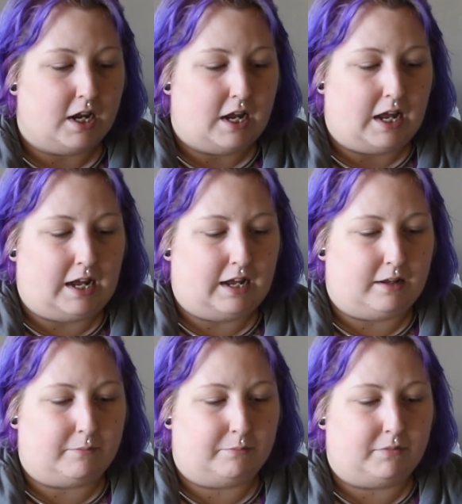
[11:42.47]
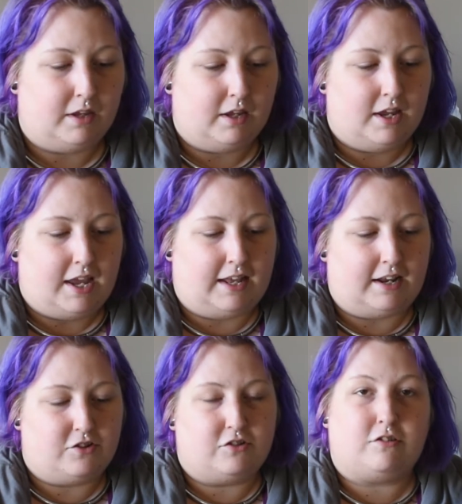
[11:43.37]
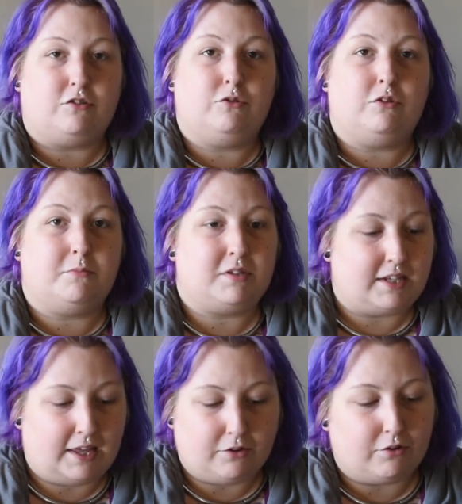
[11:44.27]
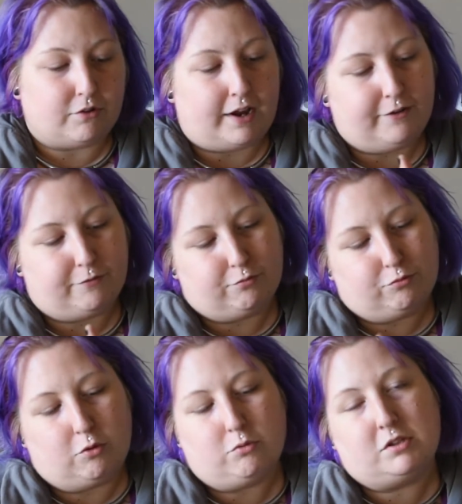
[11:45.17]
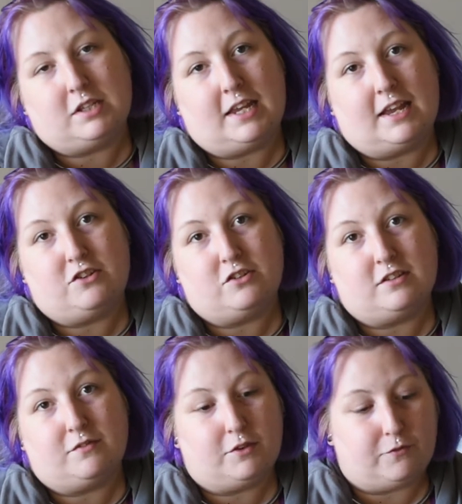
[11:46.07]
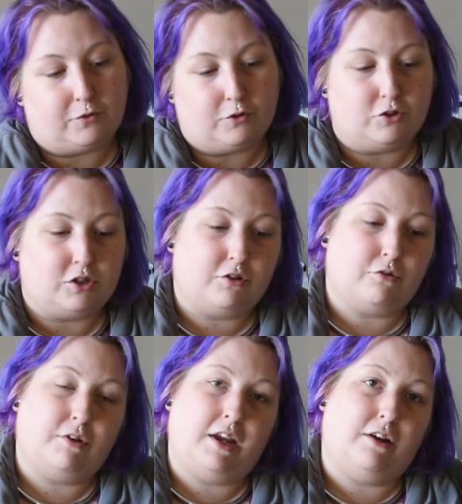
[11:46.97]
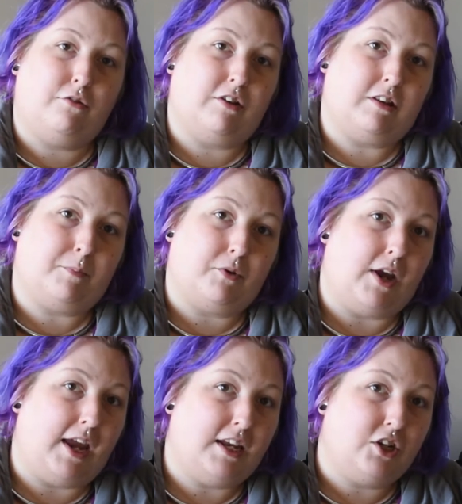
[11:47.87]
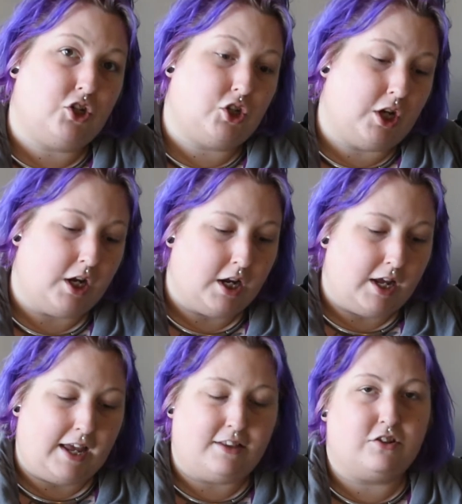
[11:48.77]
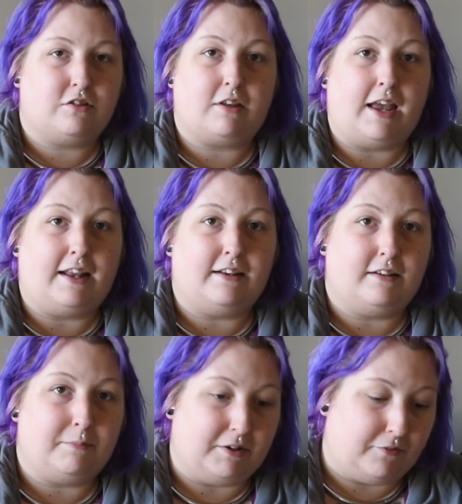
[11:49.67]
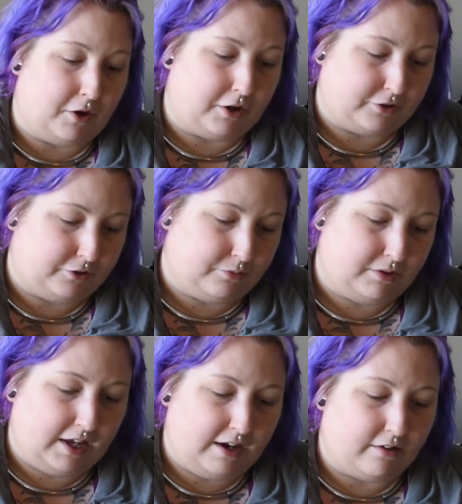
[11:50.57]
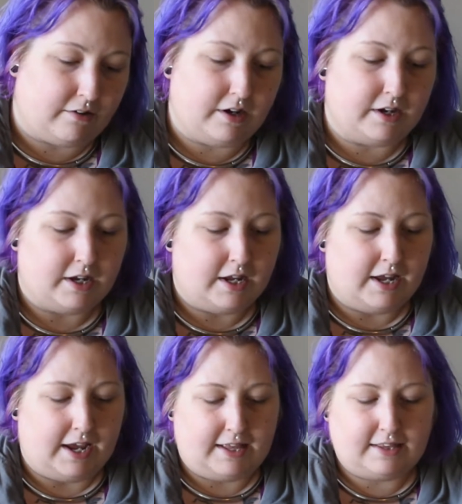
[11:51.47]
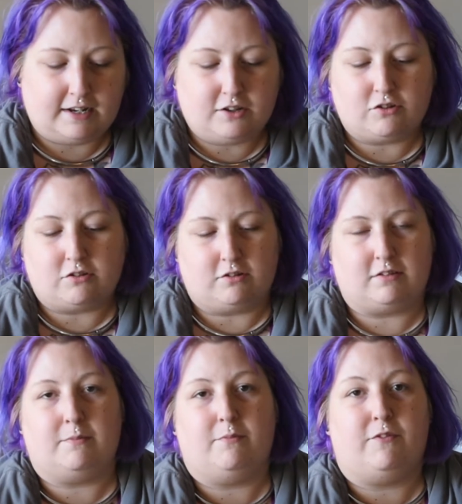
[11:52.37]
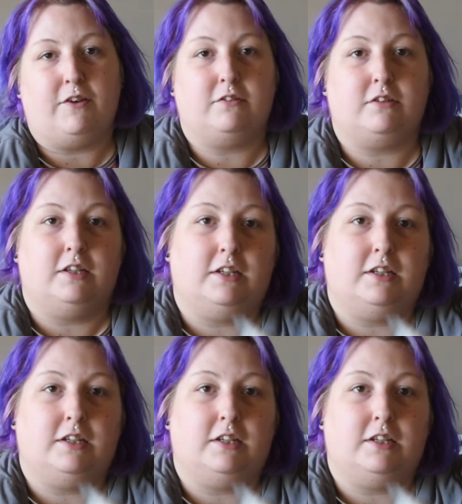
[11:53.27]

and I just glued them together. I rolled the edges of the fur to create a crisper edge, and just added a bit of hot glue there, and then I just took some felt